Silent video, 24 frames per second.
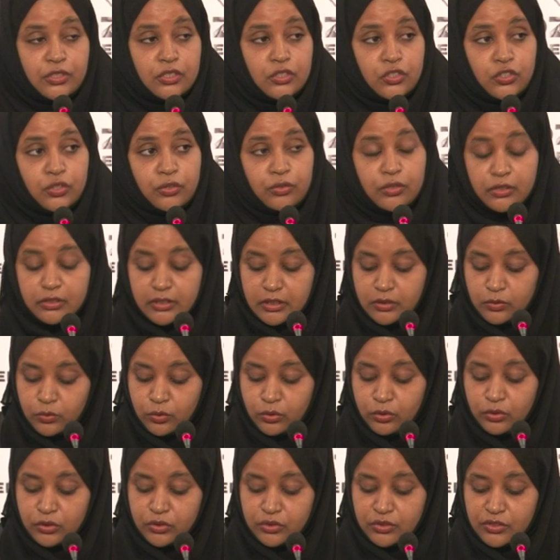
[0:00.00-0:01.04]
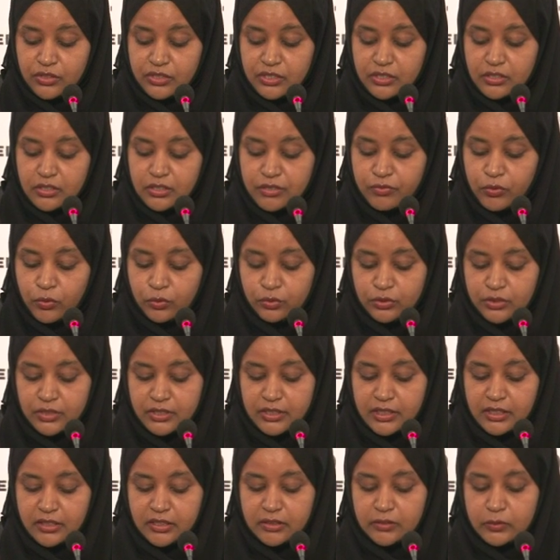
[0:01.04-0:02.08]
ensuring that all concerns for all
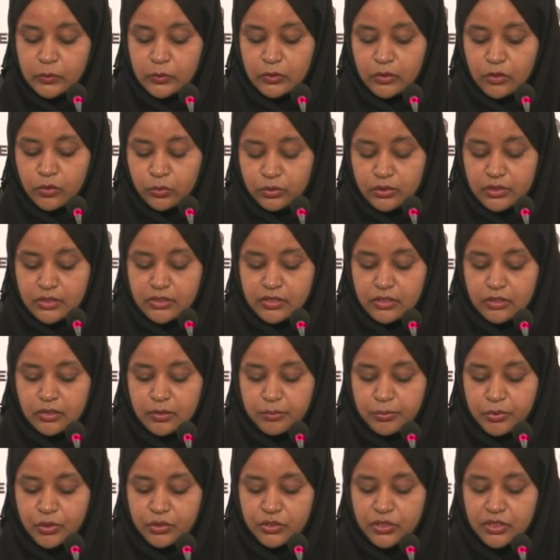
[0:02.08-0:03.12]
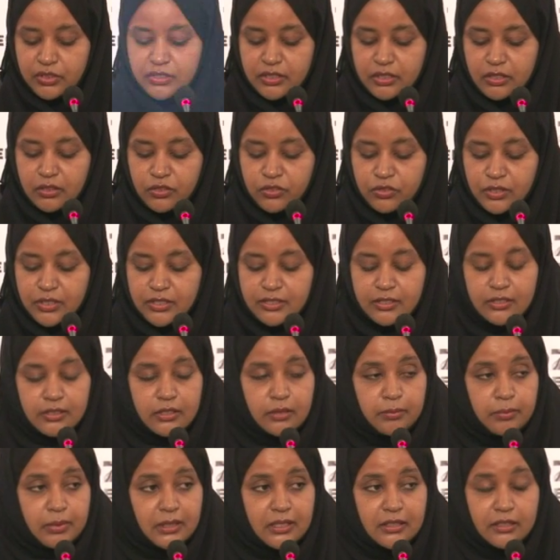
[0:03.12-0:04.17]
stakeholders in the projects are addressed in the
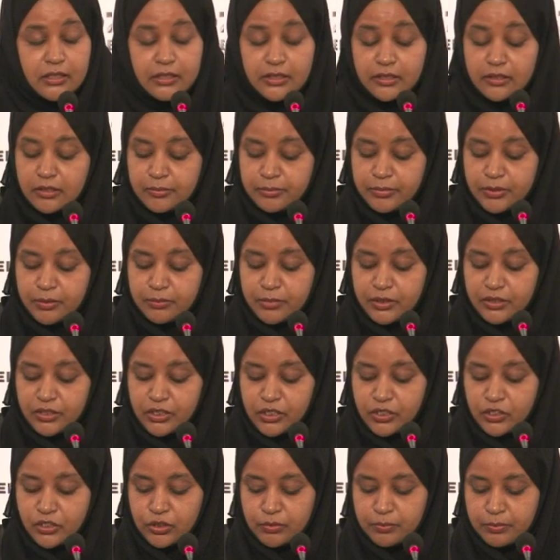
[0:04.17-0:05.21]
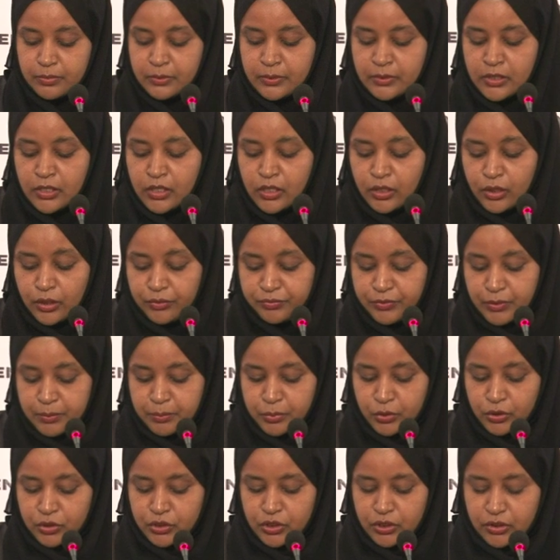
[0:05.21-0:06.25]
planning and implementation of the
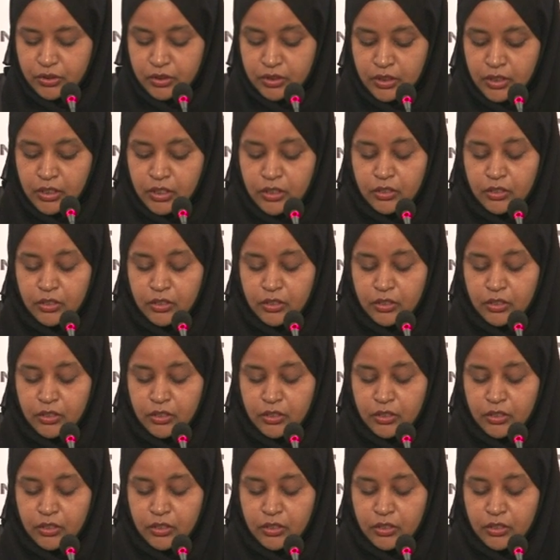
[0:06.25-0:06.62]
project,